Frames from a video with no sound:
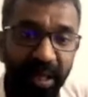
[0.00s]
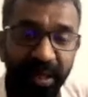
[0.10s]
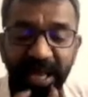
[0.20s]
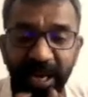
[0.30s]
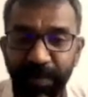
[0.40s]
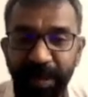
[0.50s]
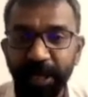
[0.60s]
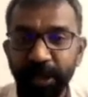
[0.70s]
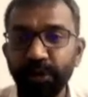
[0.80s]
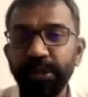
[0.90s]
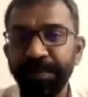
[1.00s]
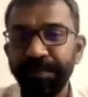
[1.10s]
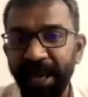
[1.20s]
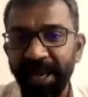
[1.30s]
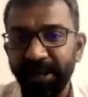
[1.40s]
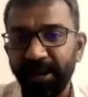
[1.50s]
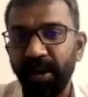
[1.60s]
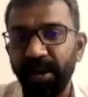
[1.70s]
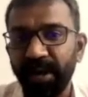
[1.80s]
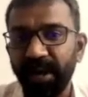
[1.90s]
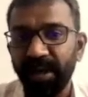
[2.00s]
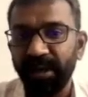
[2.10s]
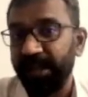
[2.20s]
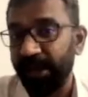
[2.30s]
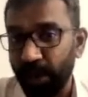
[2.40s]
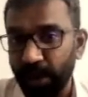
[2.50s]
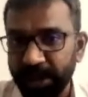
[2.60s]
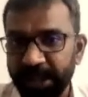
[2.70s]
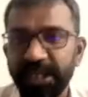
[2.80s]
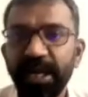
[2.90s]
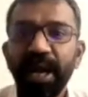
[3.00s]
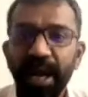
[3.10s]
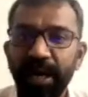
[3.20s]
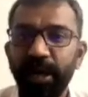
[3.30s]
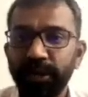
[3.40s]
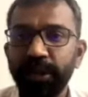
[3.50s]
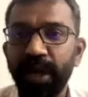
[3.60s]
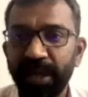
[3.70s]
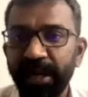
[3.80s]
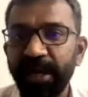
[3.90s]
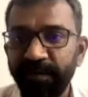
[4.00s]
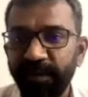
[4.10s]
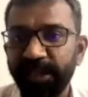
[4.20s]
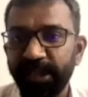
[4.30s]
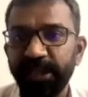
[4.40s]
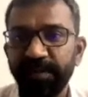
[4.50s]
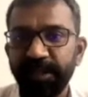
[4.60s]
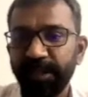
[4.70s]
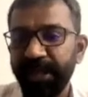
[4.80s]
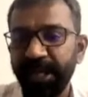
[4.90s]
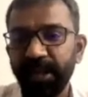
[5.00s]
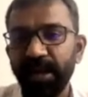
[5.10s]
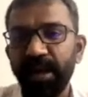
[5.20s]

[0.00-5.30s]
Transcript: there will be a huge impact on the roads and also other infrastructure which are being